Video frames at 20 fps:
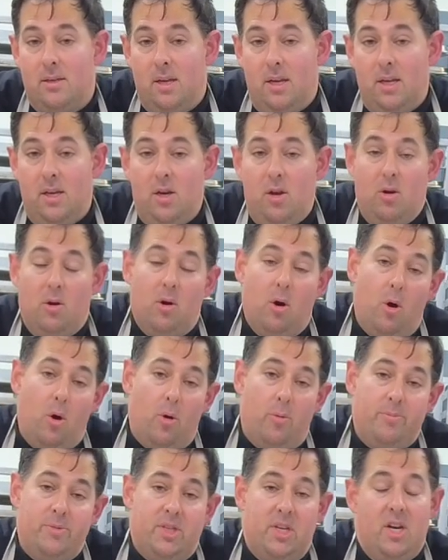in your
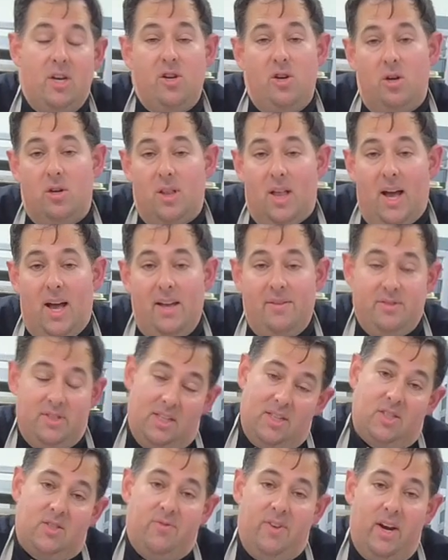homes and in your lives
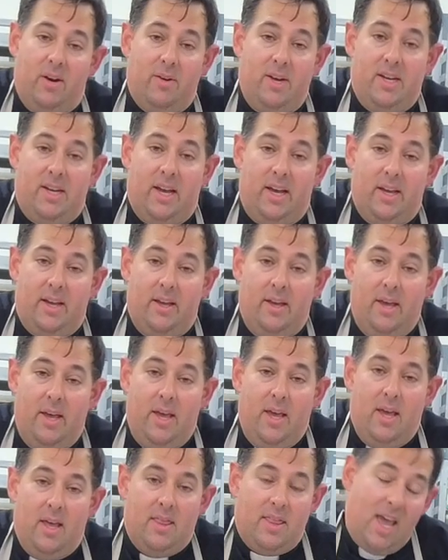this very day.